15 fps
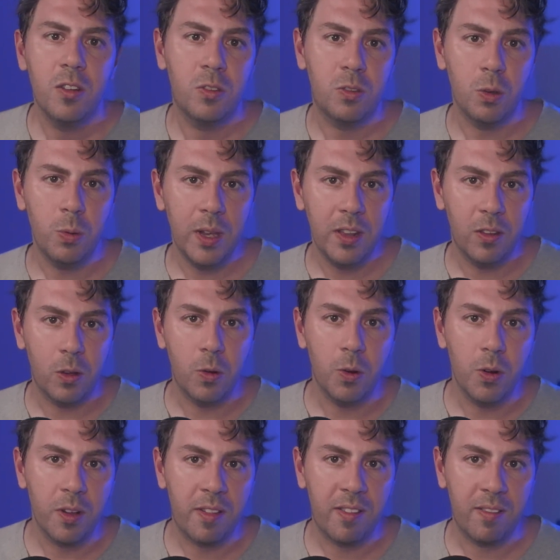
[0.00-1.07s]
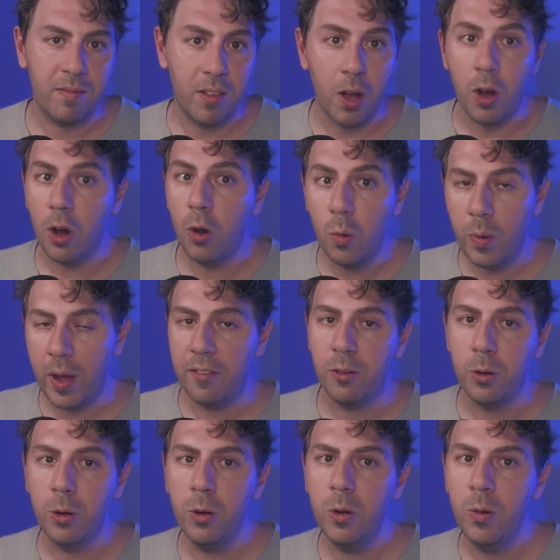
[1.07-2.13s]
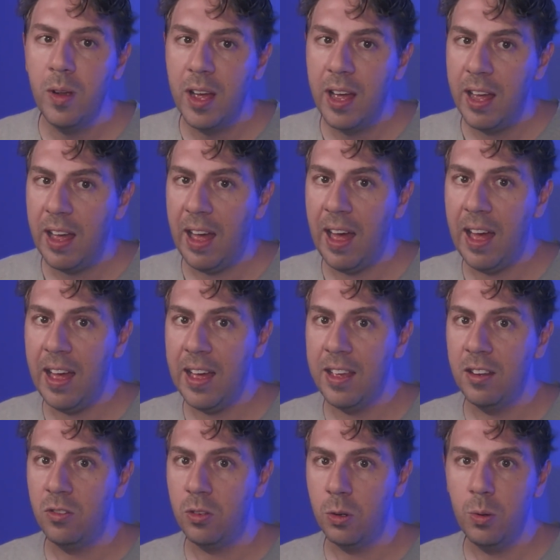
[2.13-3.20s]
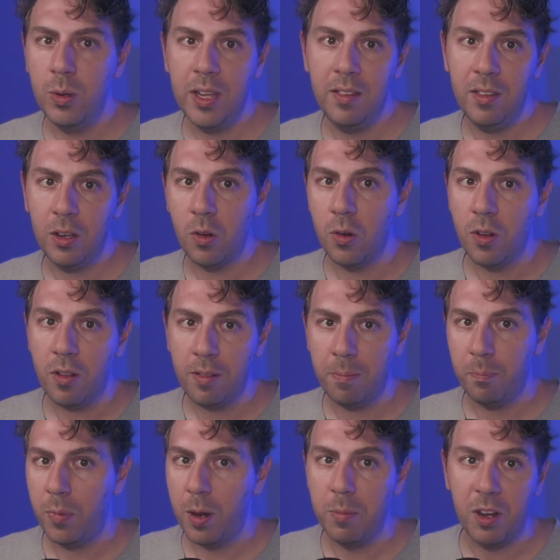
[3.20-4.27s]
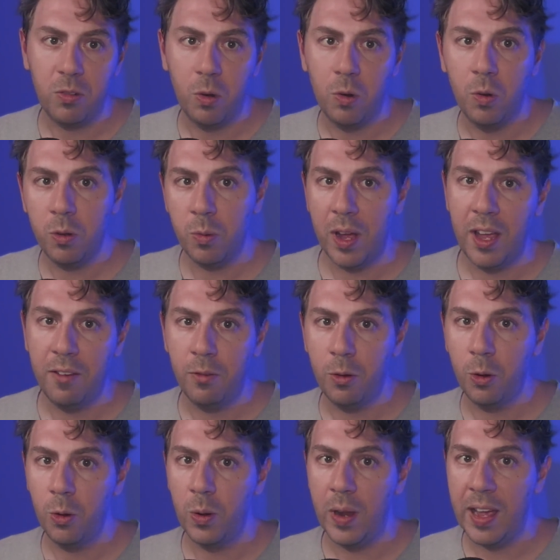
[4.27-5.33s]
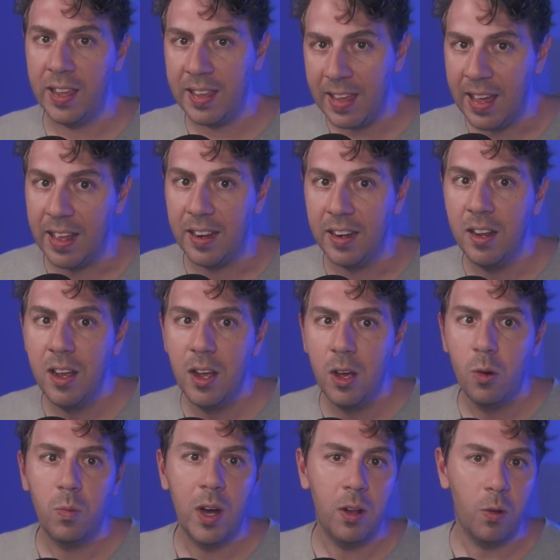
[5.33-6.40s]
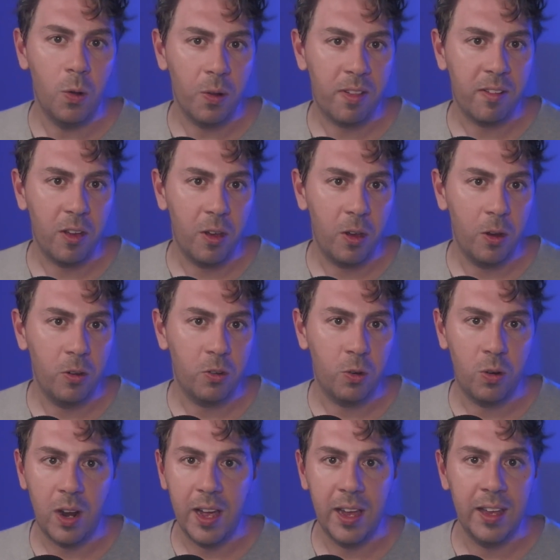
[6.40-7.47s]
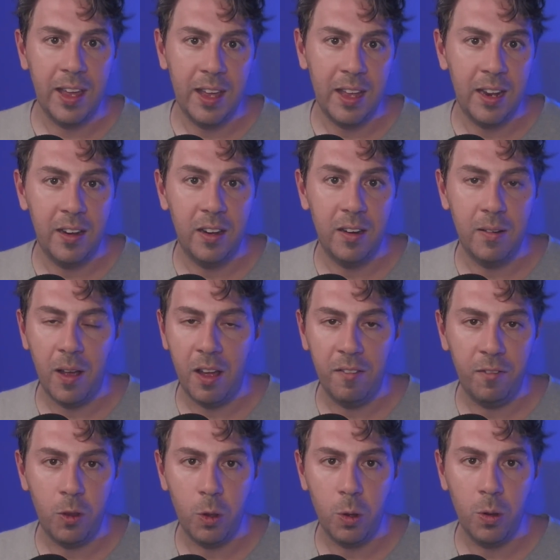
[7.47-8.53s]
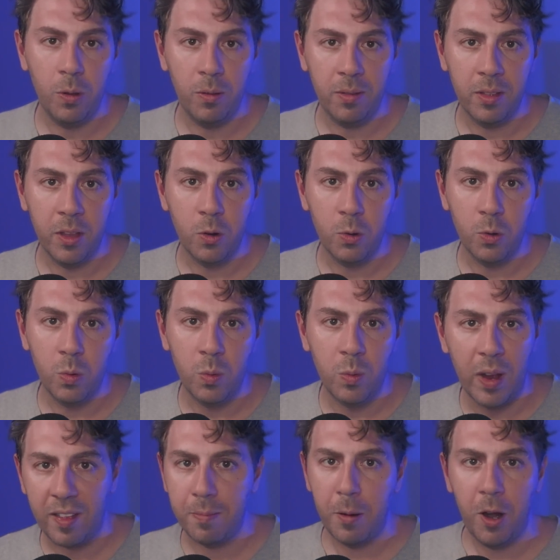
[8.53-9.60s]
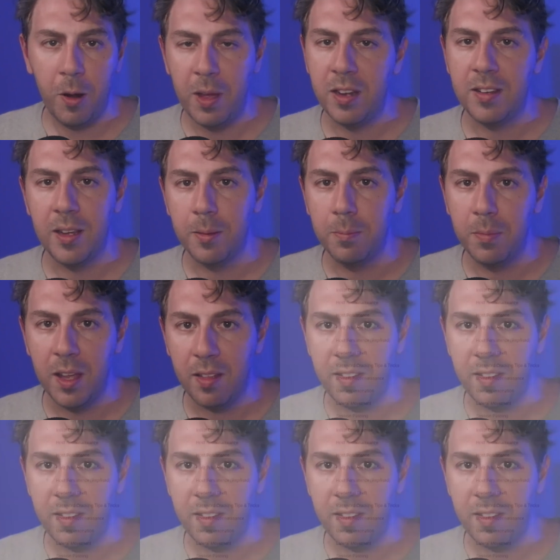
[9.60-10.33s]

doing the course the whole way through and doing the course pretty much all the way through again, while also trying in a few little experimenting bits